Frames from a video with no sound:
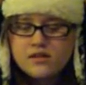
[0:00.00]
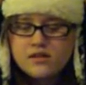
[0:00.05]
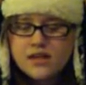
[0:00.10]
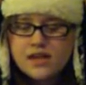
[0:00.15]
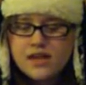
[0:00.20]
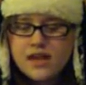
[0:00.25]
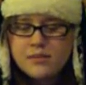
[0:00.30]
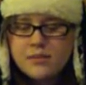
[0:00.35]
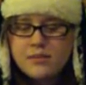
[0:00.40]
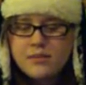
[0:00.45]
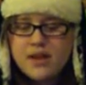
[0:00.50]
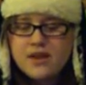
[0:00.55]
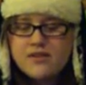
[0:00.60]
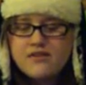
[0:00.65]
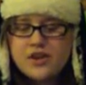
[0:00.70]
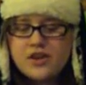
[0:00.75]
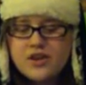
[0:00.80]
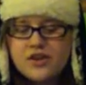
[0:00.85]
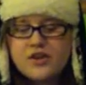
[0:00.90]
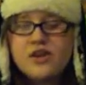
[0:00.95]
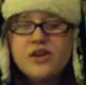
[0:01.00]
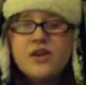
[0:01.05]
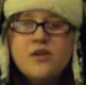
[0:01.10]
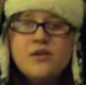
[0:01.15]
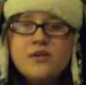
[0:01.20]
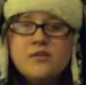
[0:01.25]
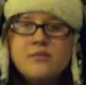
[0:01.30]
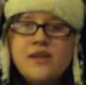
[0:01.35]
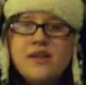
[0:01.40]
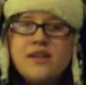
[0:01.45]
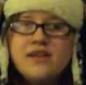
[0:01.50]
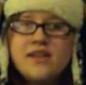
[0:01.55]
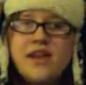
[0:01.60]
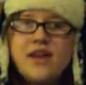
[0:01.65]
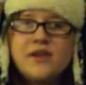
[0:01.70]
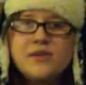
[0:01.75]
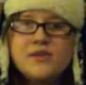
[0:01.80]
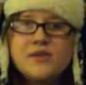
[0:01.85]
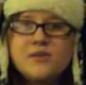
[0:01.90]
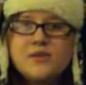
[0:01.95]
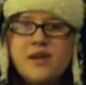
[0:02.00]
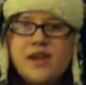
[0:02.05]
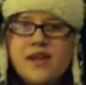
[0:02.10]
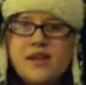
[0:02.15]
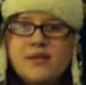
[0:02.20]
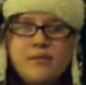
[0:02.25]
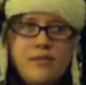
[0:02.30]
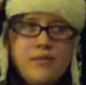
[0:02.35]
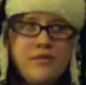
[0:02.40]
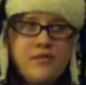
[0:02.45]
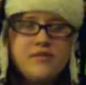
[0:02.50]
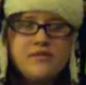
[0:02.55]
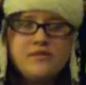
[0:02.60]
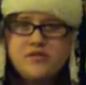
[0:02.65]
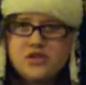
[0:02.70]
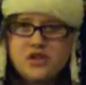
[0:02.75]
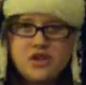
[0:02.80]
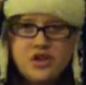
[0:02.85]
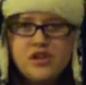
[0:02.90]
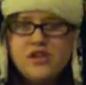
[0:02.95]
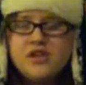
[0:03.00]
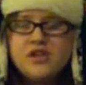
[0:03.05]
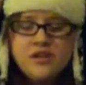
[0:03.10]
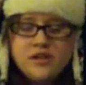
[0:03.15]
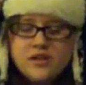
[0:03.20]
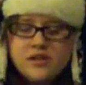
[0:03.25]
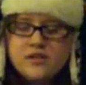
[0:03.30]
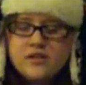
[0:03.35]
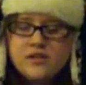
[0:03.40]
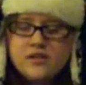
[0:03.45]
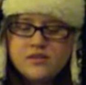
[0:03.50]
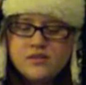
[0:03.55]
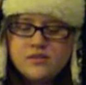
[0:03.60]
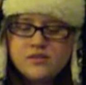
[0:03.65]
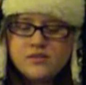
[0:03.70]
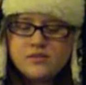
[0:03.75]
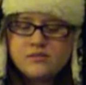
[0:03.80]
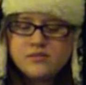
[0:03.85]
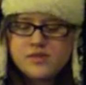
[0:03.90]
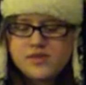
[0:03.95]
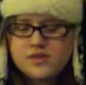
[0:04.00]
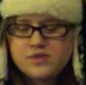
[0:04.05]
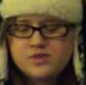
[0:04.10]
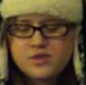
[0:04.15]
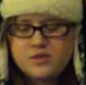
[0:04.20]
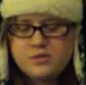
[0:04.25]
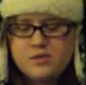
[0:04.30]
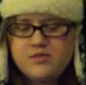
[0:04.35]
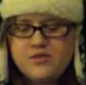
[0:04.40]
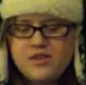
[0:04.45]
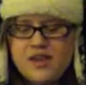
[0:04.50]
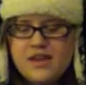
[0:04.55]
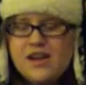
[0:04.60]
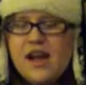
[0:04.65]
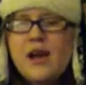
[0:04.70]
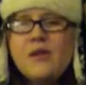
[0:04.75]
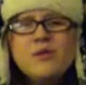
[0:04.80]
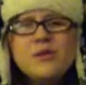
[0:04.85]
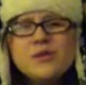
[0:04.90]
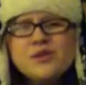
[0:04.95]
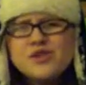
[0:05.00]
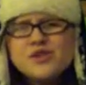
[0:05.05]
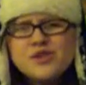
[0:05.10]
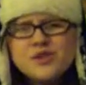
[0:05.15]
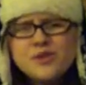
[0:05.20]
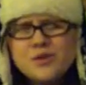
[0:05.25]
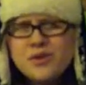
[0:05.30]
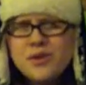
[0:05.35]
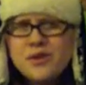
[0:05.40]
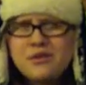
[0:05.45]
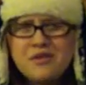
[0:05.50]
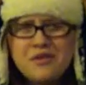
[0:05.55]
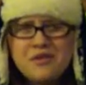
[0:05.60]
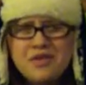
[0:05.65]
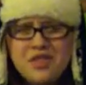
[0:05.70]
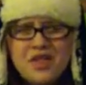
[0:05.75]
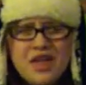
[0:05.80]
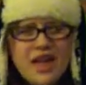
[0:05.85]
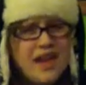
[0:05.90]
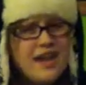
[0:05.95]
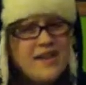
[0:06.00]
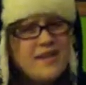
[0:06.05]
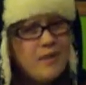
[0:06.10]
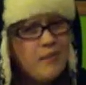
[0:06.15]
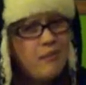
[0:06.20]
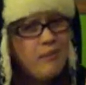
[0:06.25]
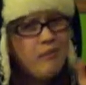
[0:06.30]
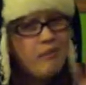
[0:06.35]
can I be maid of honor? Oh, at me and Carrie's wedding? Sure. Please don't shoot me for that. I wouldn't shoot you for that.